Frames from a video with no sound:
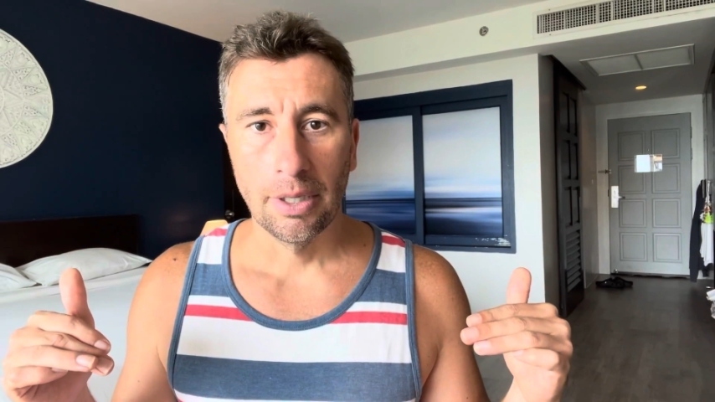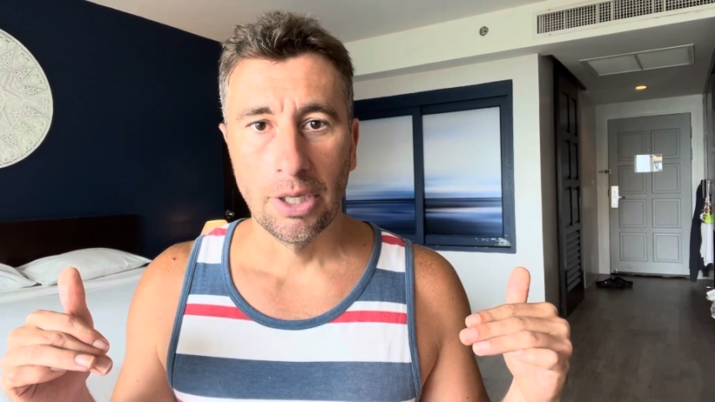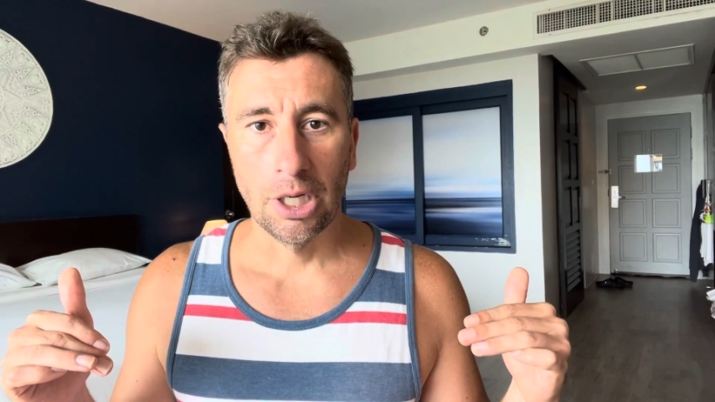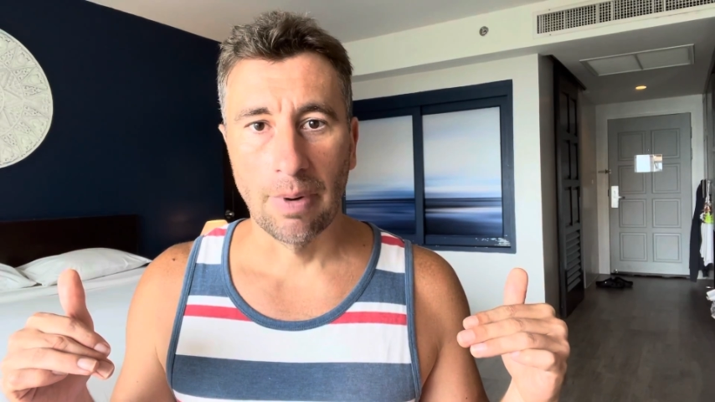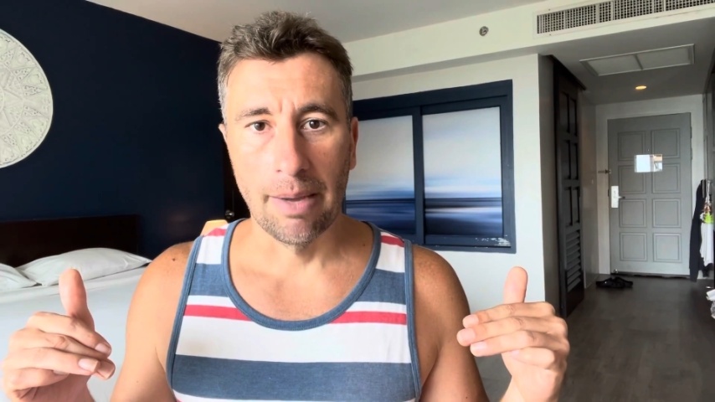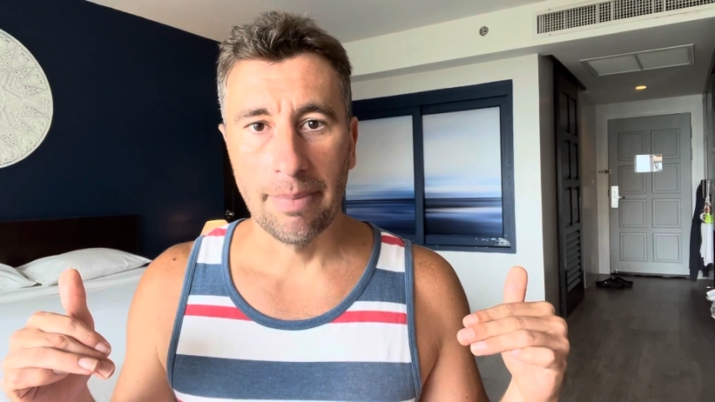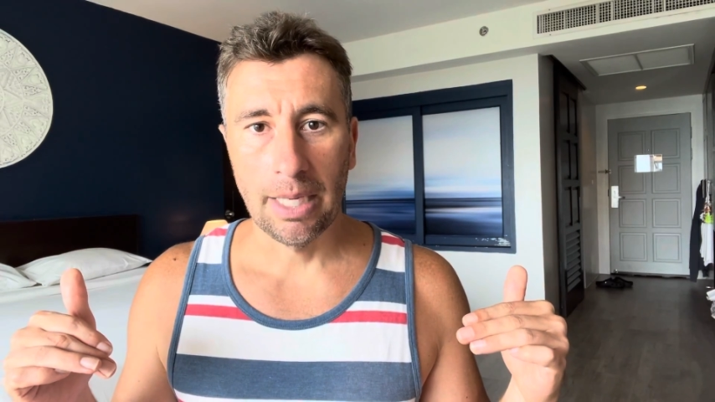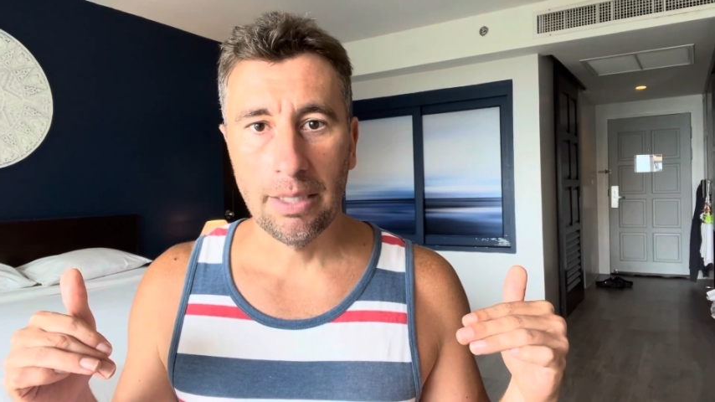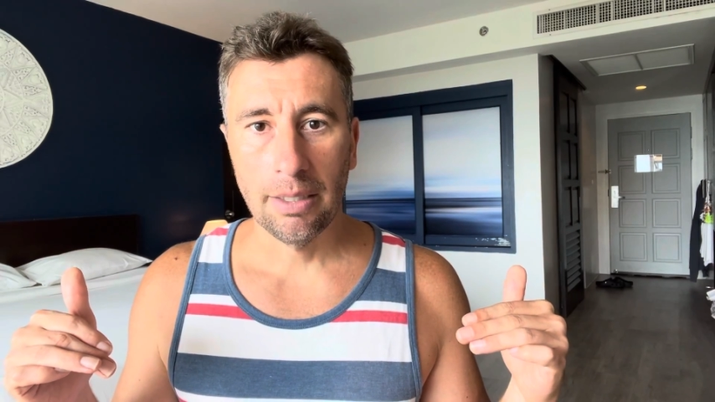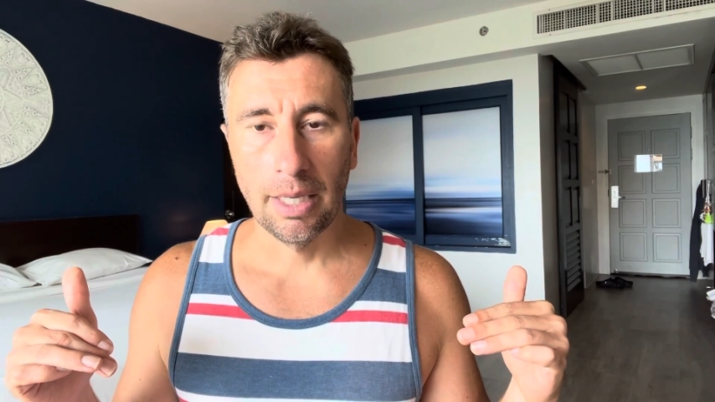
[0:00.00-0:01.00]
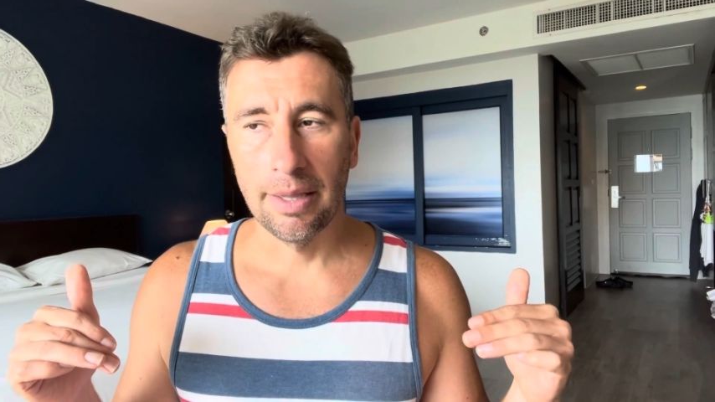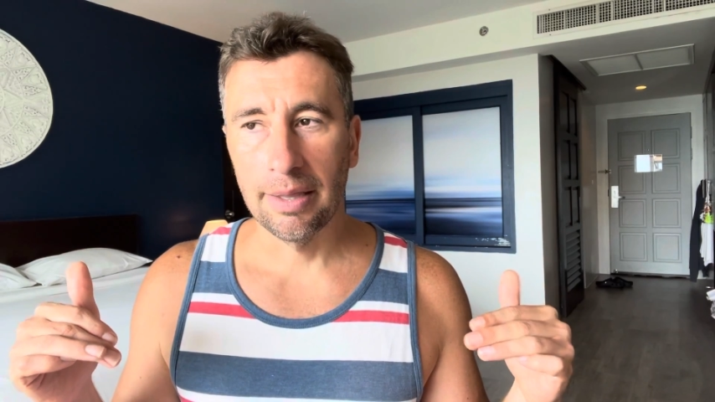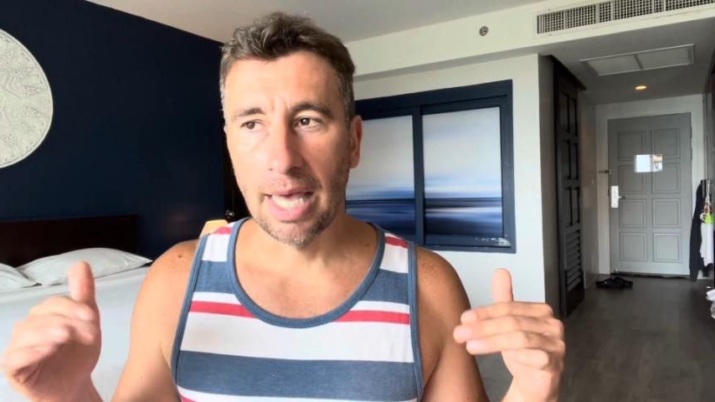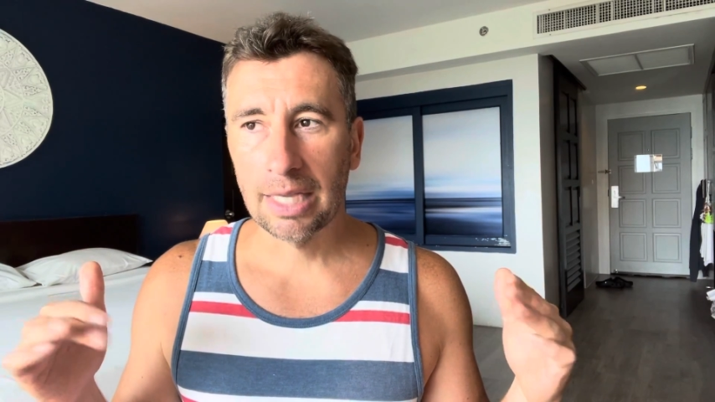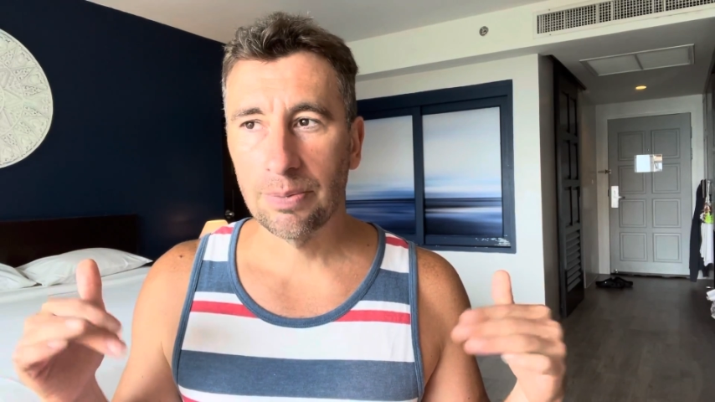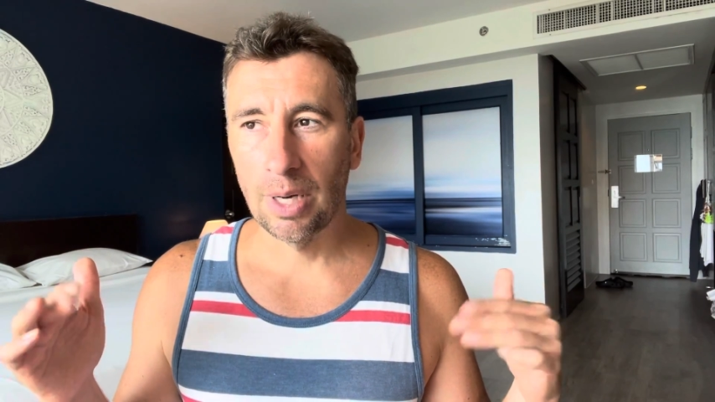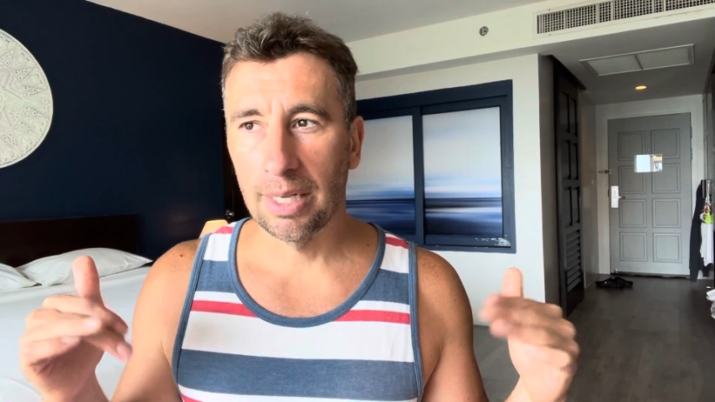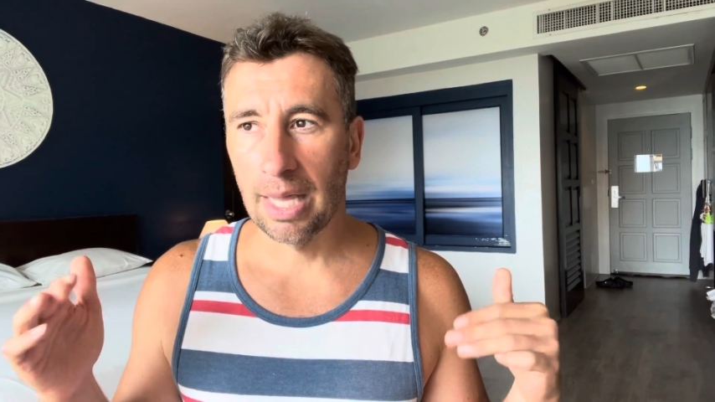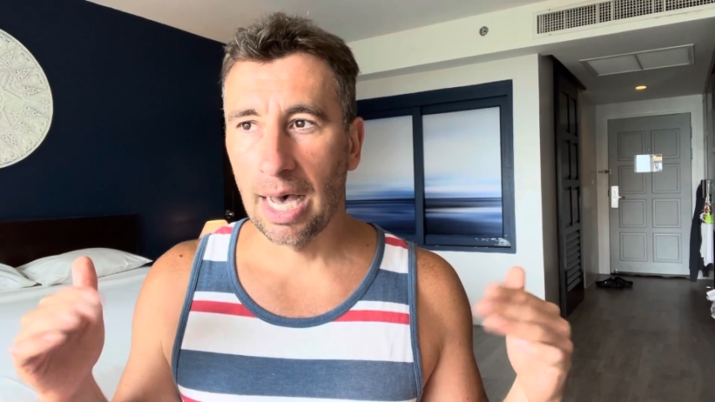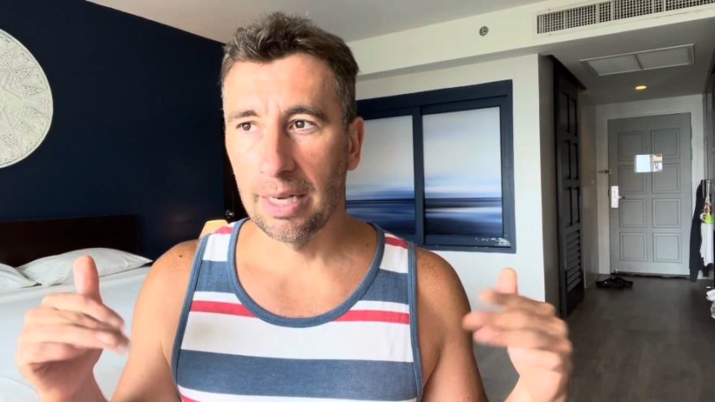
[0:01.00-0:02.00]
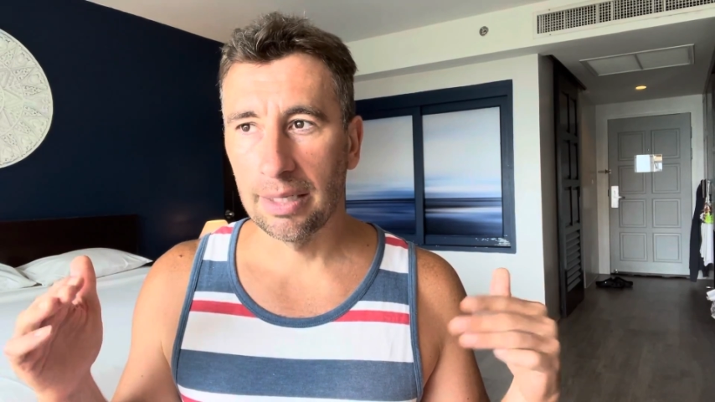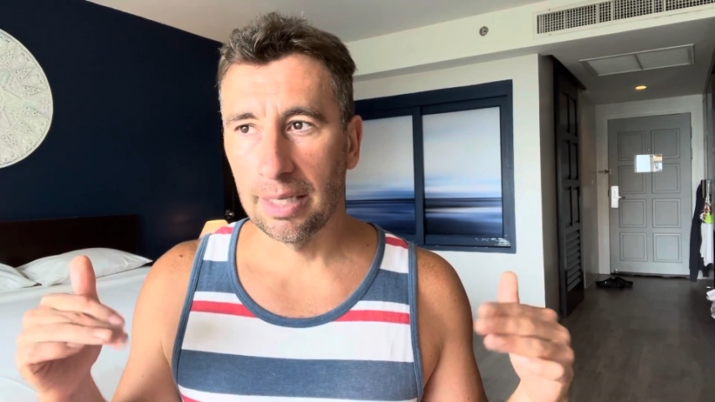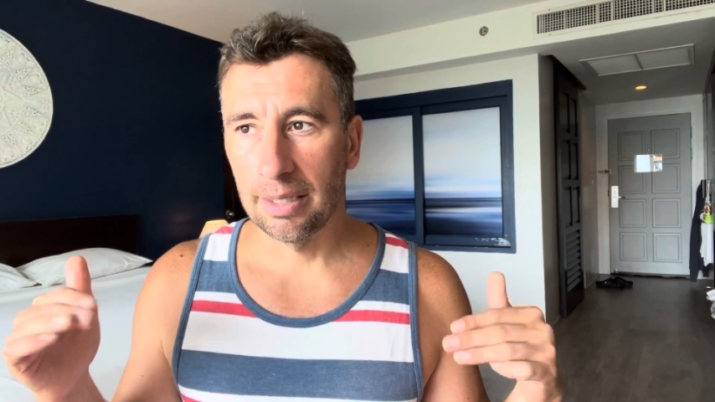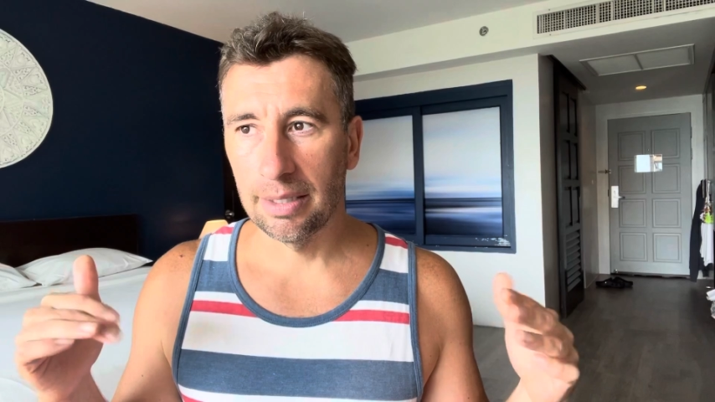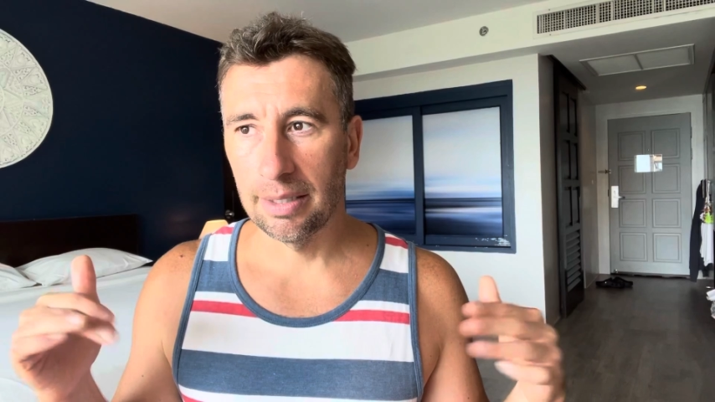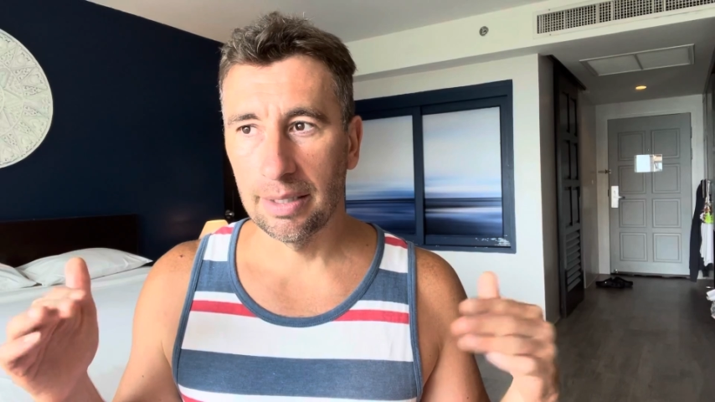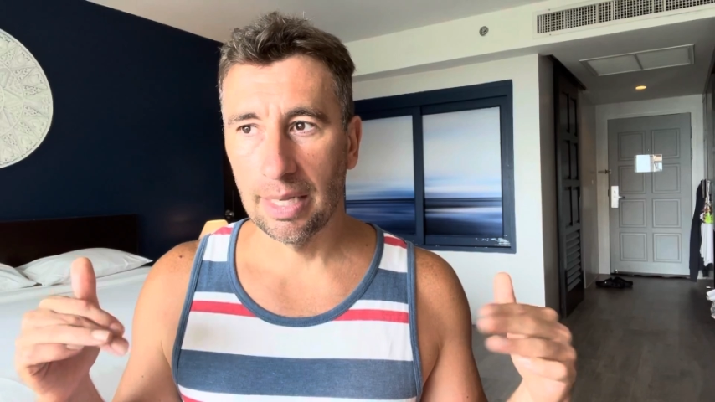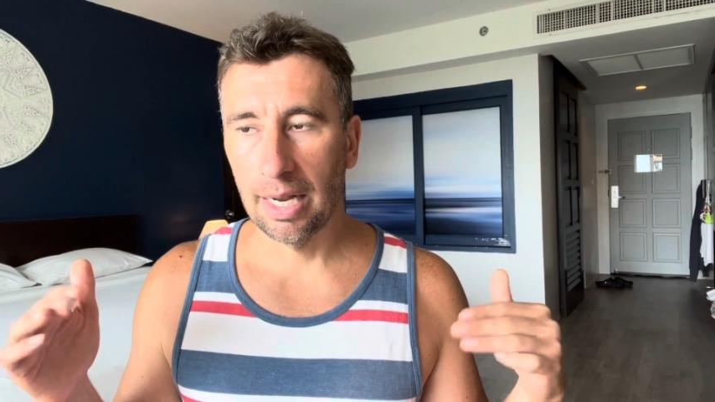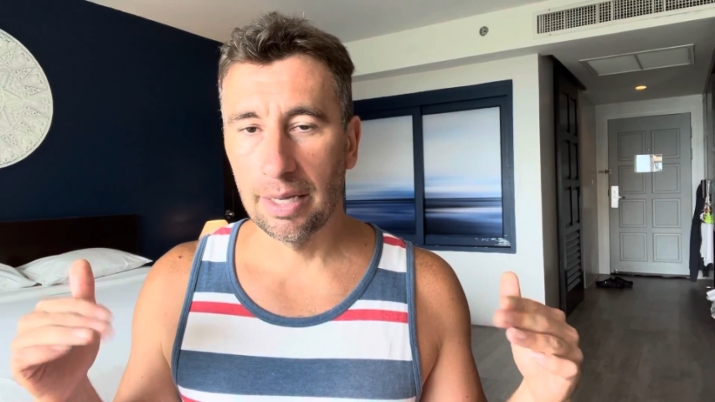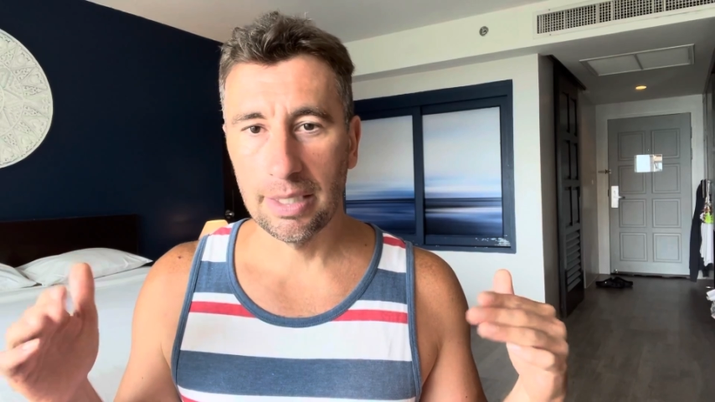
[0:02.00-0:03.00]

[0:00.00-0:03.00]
You know what I mean? And that's what a lot